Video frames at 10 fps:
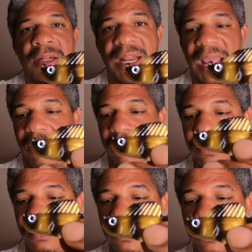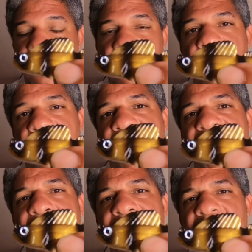Now,
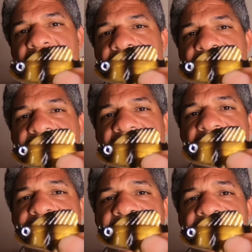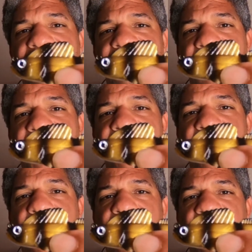I'm not gonna say that makes this bait
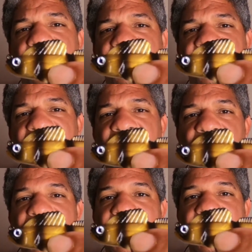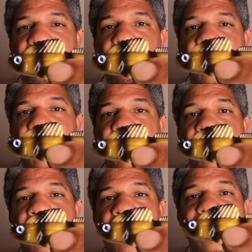100% weedless, okay,
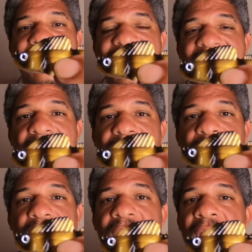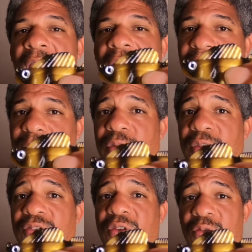and snag free, because I'm
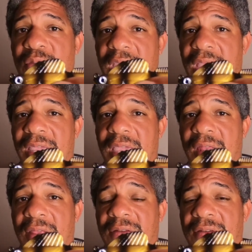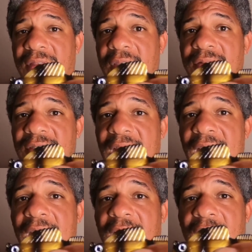pretty sure you can get it still
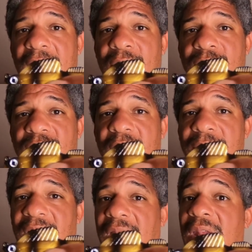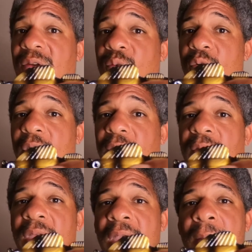snag on something in the
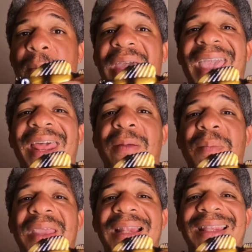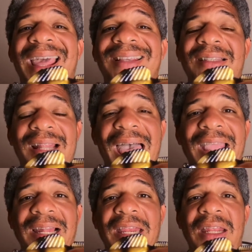water, but it'll be less
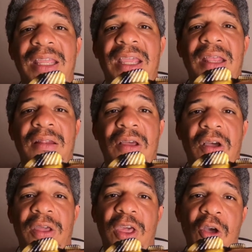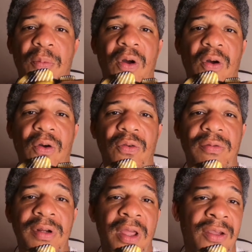likely to get hung up
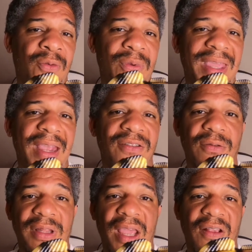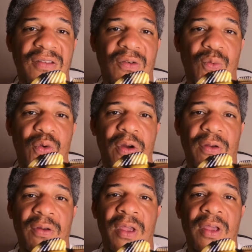on reeds or things in the
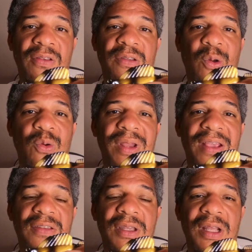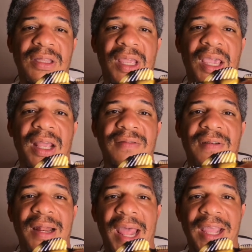water. So that's a good thing. That's
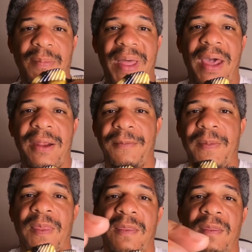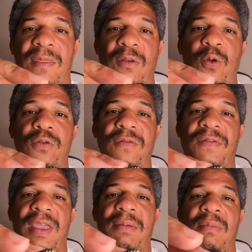what I like about it. The dorsal
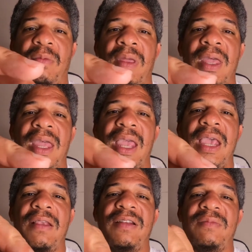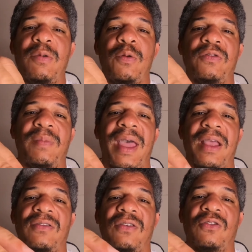fin easily moves
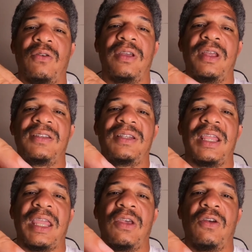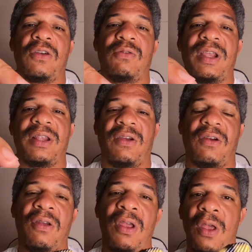back to show a good sticky hook right
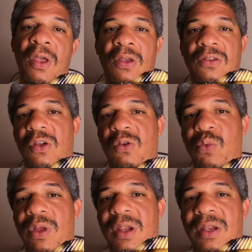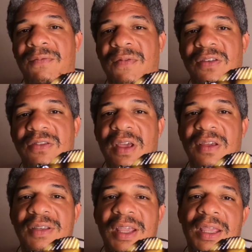there. So when a fish
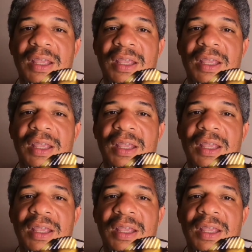does take